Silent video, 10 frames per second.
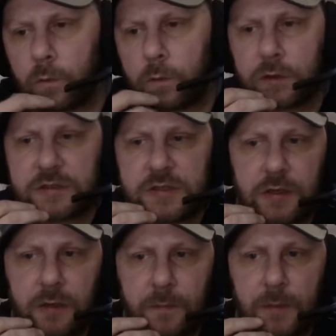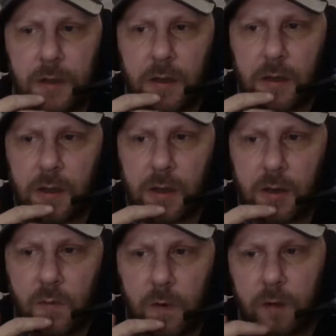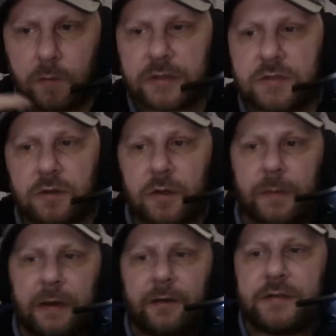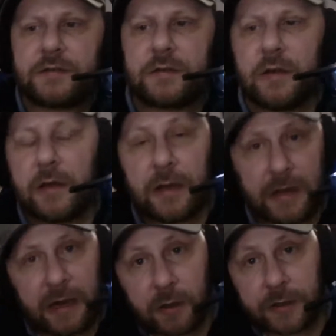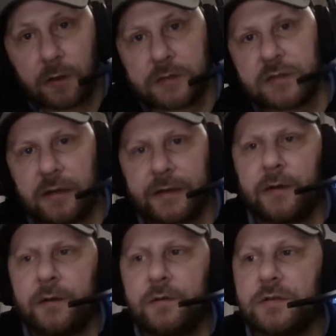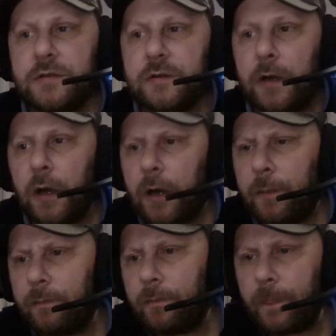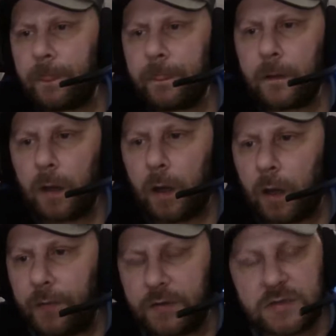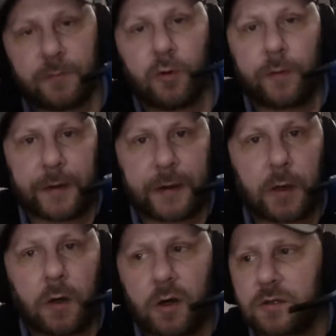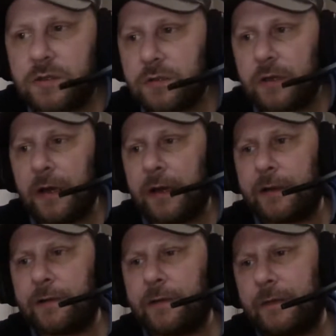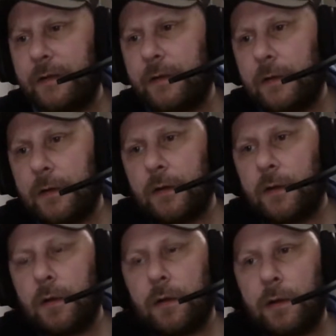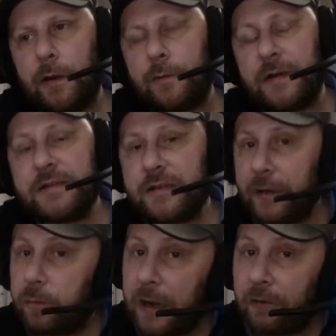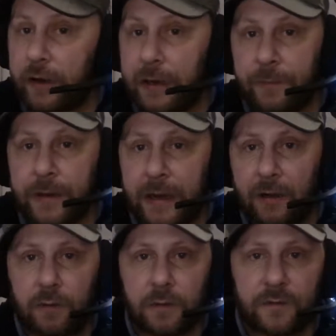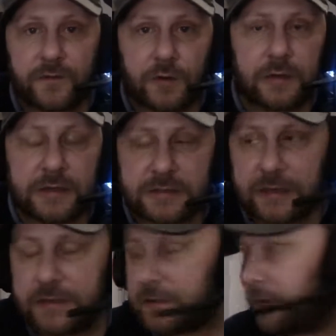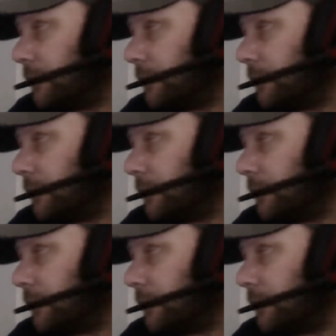what um, what I want to talk about is how I got diagnosed, the support that I got, and basically where I am now, a few years later.